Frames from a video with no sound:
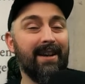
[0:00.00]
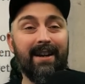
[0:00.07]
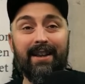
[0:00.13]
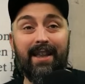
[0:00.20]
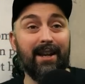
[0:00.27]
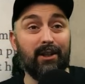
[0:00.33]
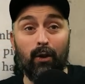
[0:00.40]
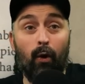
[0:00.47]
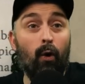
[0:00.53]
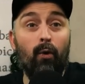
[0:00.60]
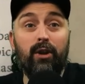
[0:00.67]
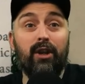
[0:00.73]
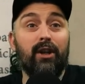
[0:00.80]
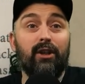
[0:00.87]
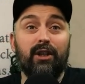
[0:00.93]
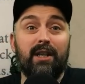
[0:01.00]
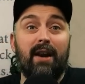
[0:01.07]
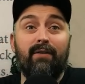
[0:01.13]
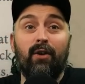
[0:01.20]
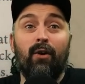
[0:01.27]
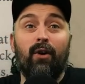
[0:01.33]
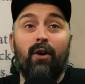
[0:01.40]
That's all. You can just have
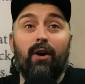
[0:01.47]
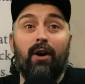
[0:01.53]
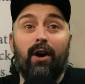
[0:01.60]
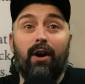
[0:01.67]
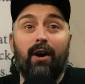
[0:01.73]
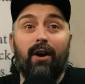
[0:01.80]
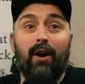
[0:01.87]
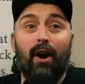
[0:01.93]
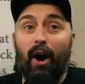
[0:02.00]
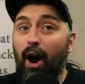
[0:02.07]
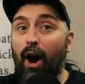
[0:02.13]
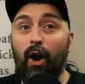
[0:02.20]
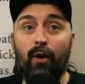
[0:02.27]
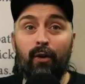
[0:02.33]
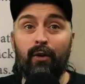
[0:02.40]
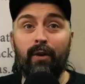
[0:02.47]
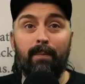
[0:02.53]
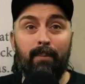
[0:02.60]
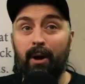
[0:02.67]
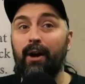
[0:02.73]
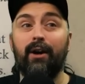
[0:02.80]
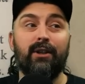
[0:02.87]
your own
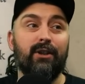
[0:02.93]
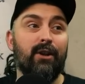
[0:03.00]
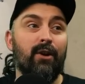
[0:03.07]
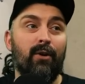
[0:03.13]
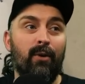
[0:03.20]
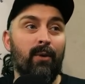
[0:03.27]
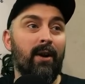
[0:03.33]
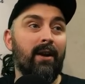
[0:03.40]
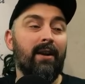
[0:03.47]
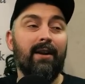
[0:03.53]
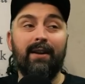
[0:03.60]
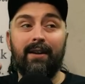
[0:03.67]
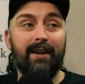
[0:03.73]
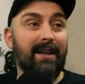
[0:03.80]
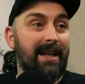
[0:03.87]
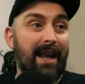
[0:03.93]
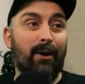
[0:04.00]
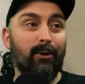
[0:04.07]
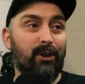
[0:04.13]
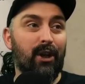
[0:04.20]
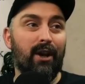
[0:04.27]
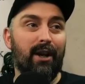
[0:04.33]
personal little
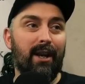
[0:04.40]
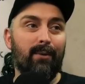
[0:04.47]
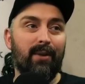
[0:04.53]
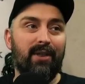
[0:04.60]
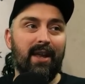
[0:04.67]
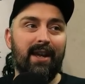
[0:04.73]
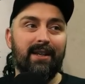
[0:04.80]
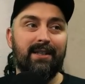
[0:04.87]
journey with this.